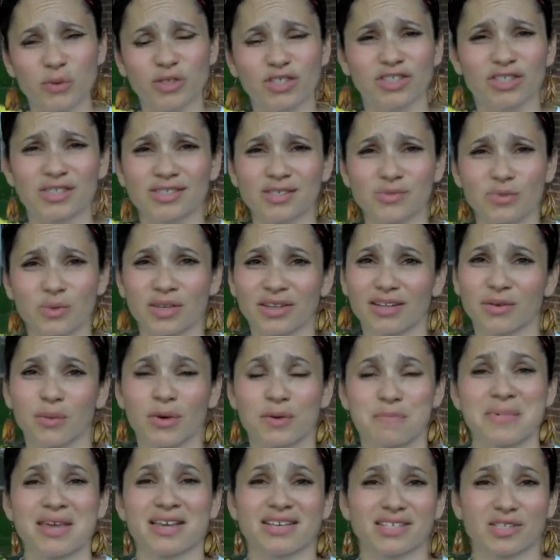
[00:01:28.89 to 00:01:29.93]
which is really
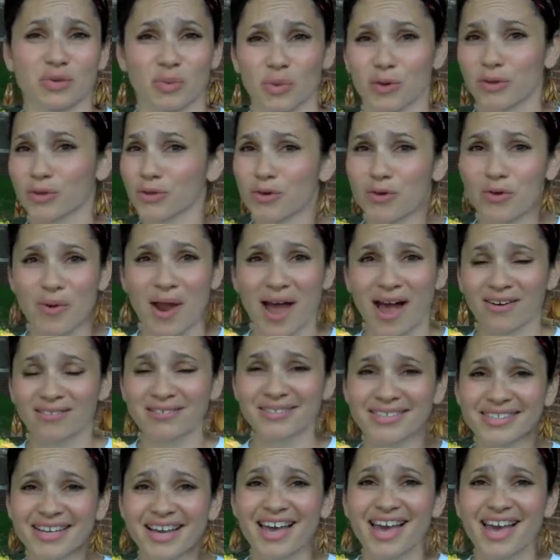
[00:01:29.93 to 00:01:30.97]
what makes the world go round.